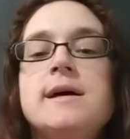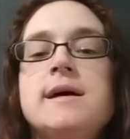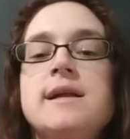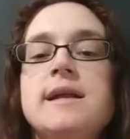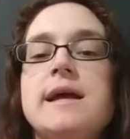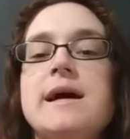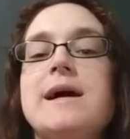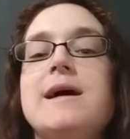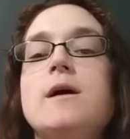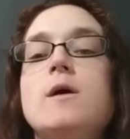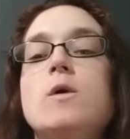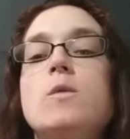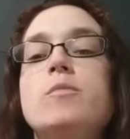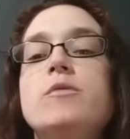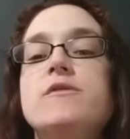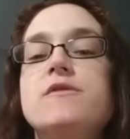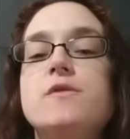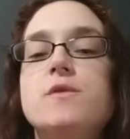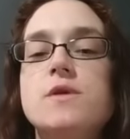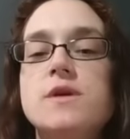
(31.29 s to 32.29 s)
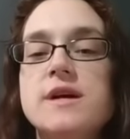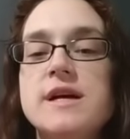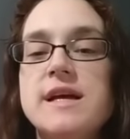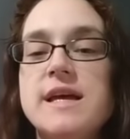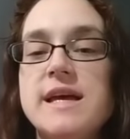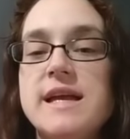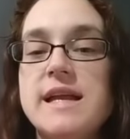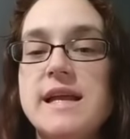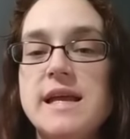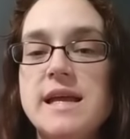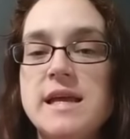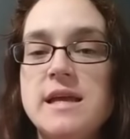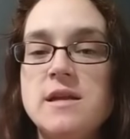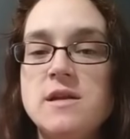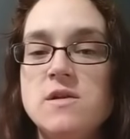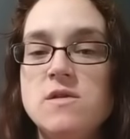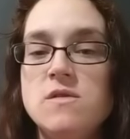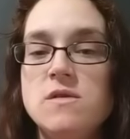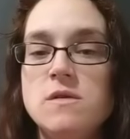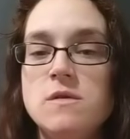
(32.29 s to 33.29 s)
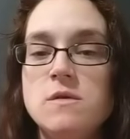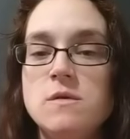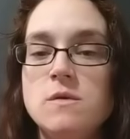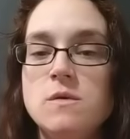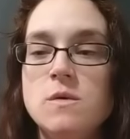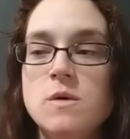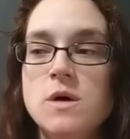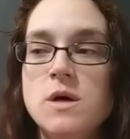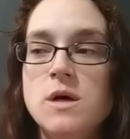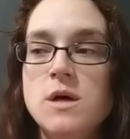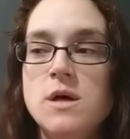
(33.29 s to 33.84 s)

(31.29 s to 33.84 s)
Now, before I get into